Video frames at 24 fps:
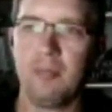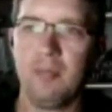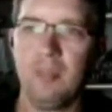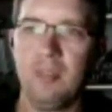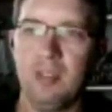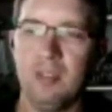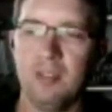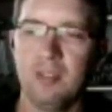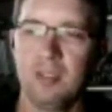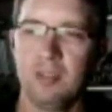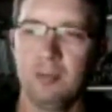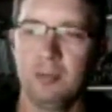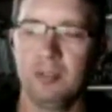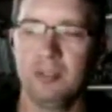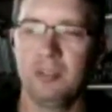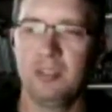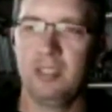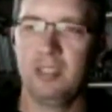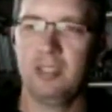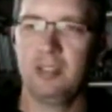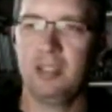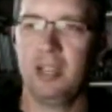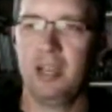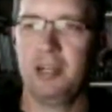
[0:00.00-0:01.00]
So we'll see
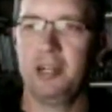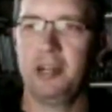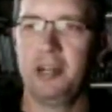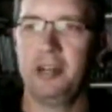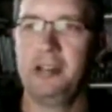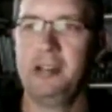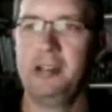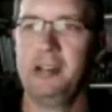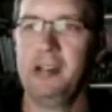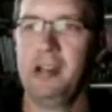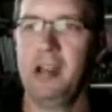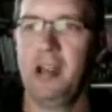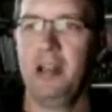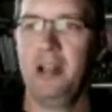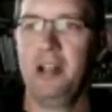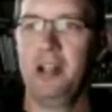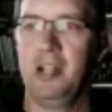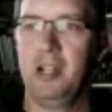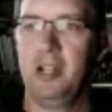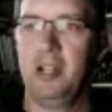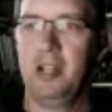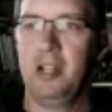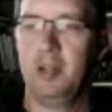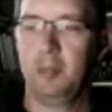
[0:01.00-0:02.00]
how that
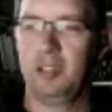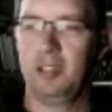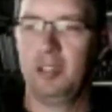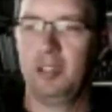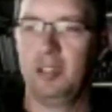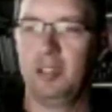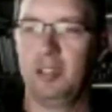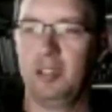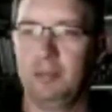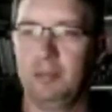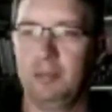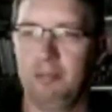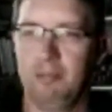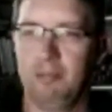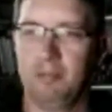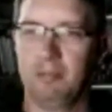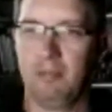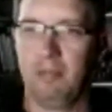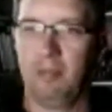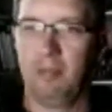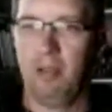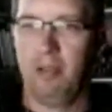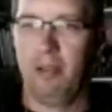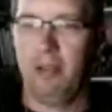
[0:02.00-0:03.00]
plays out
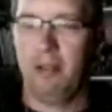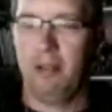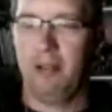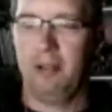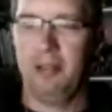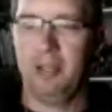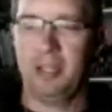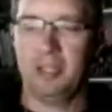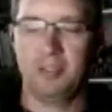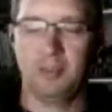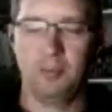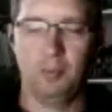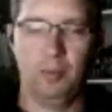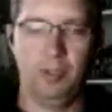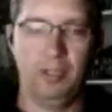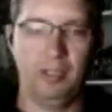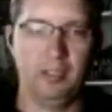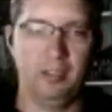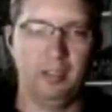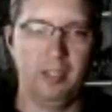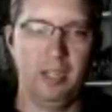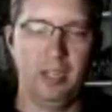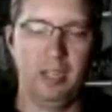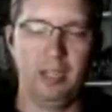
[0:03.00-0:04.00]
next week
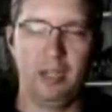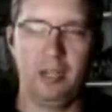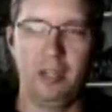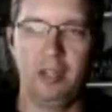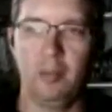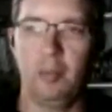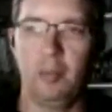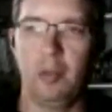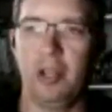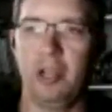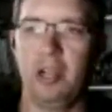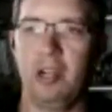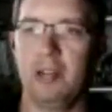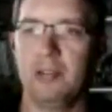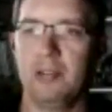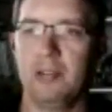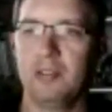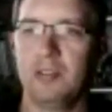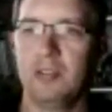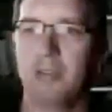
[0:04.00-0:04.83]
and heading into the playoffs.